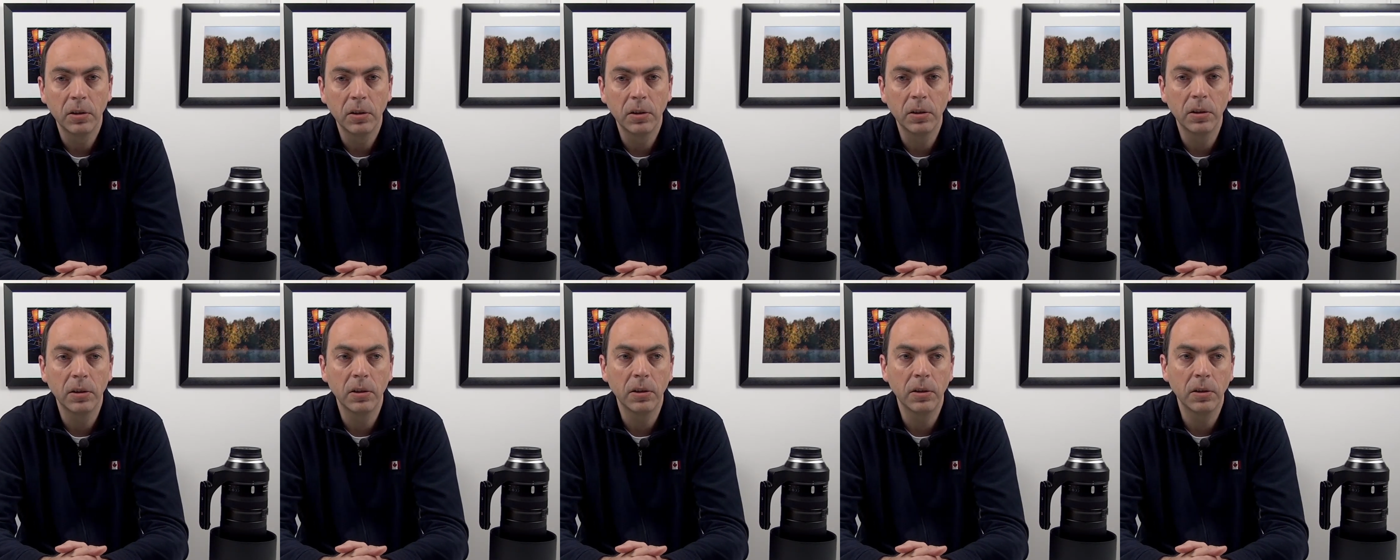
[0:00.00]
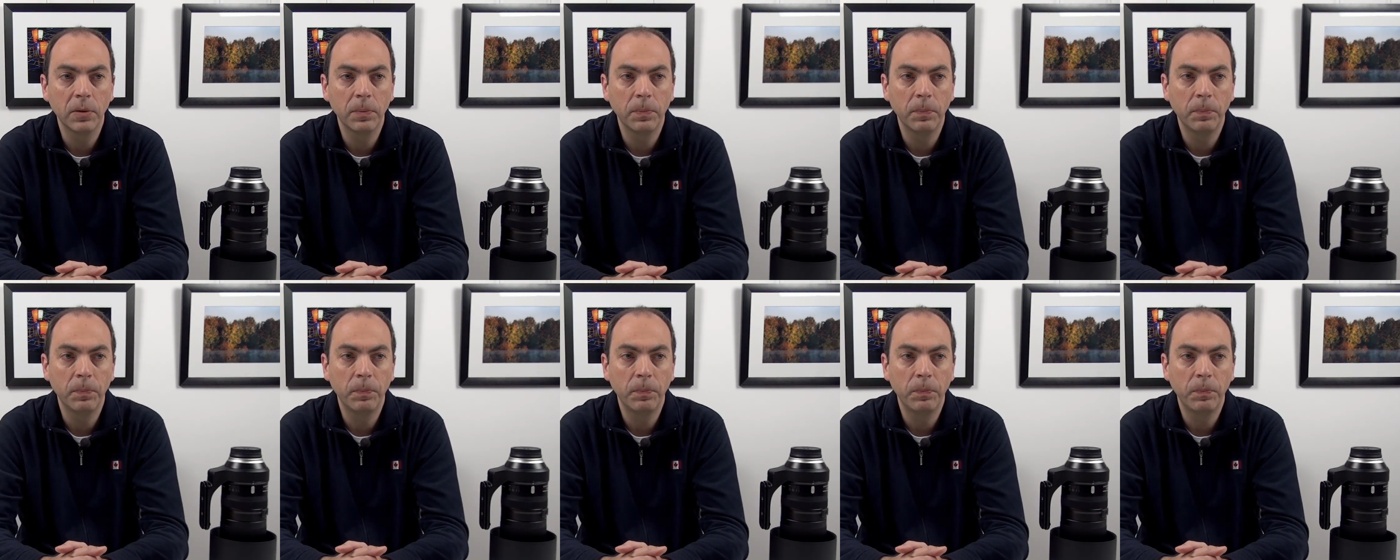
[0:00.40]

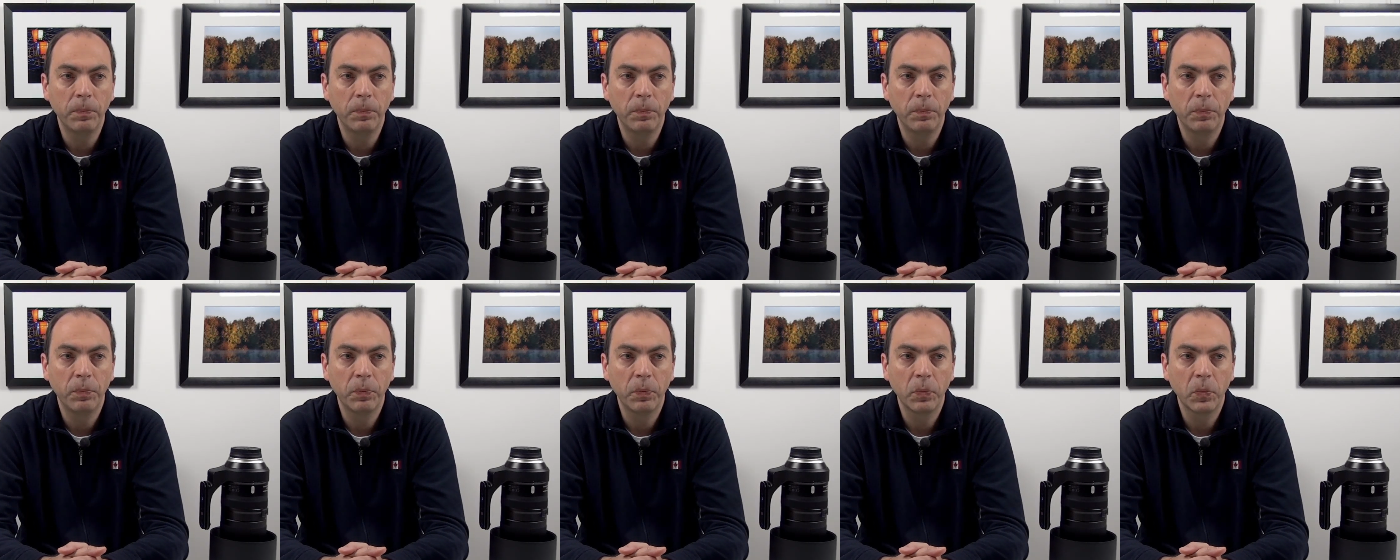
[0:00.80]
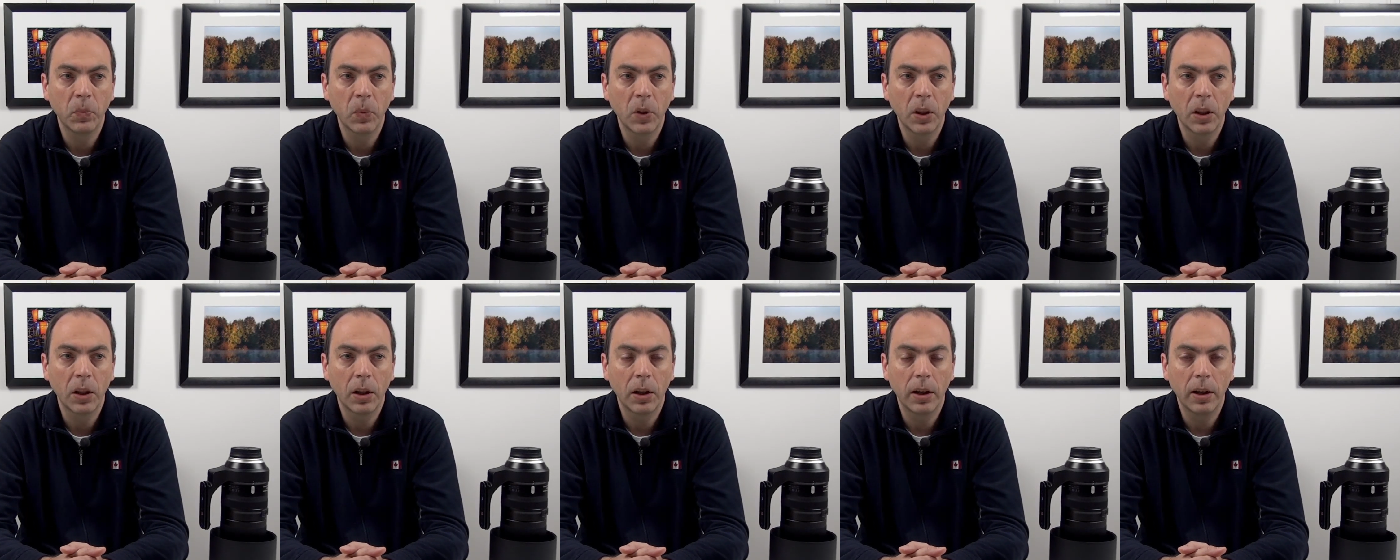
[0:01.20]

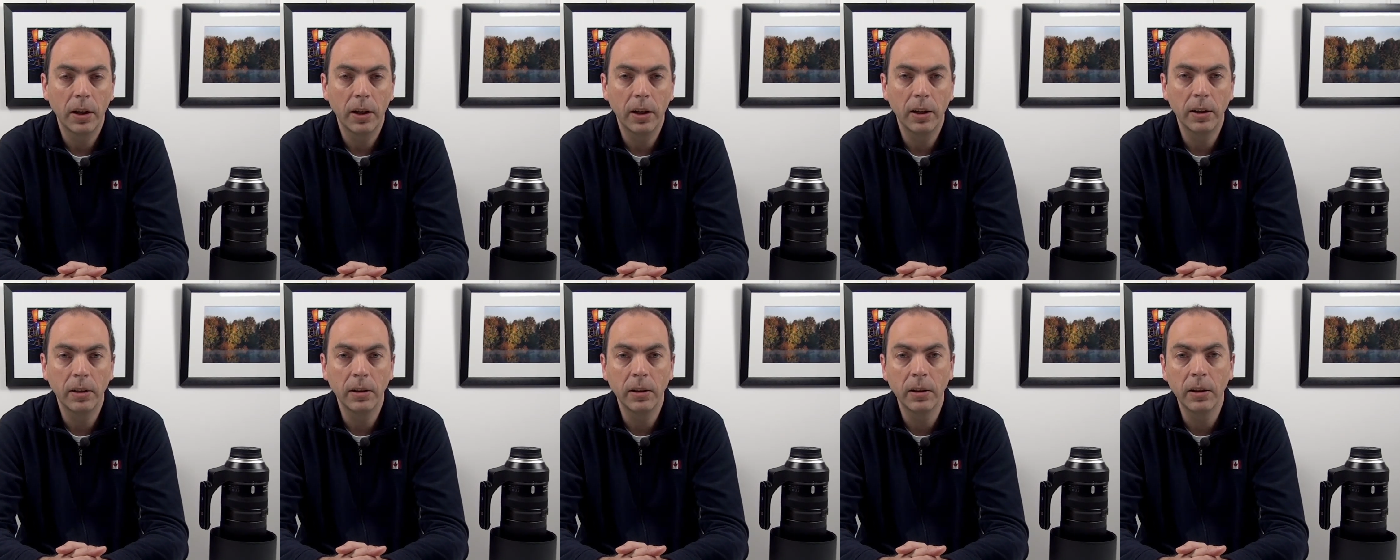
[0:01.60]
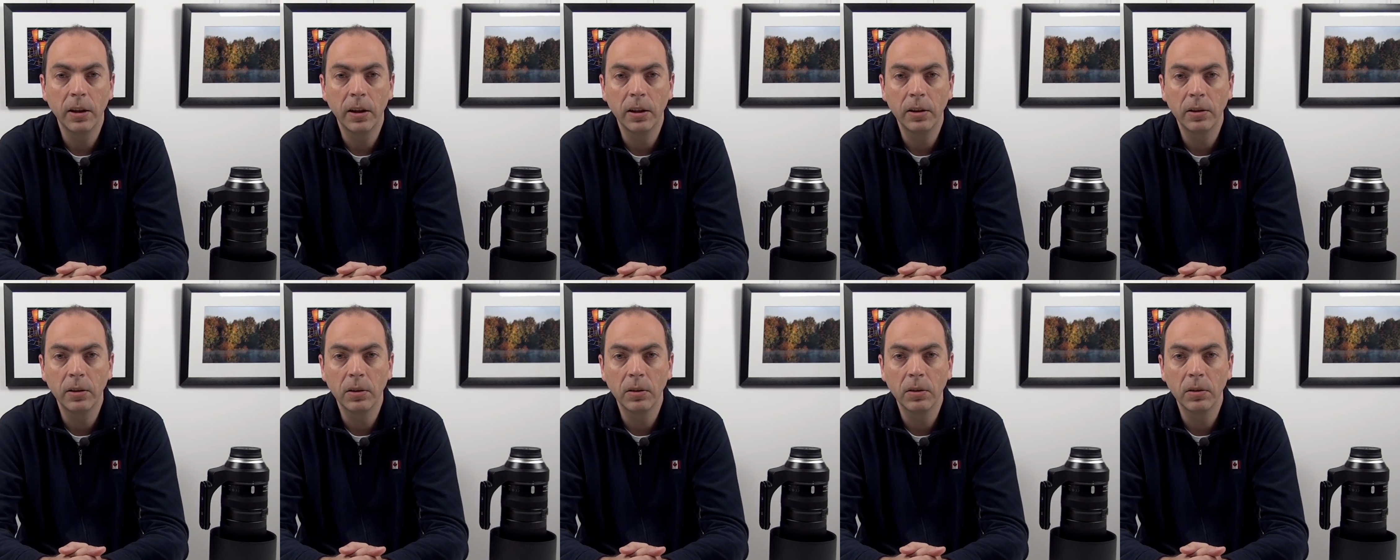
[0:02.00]
And
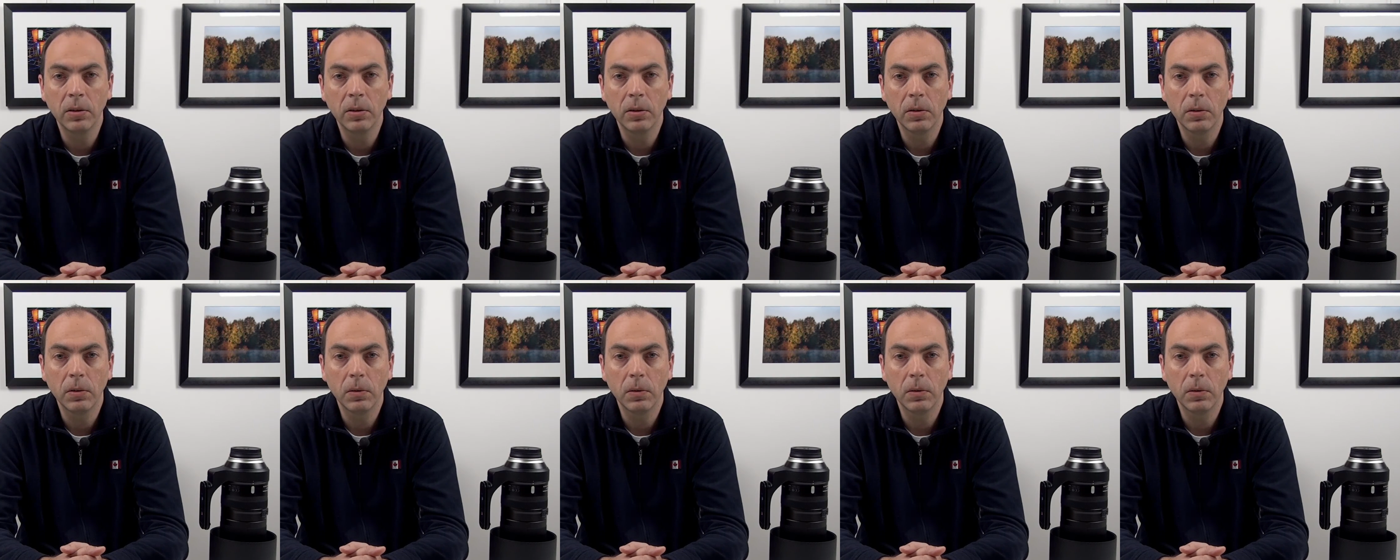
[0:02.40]
then,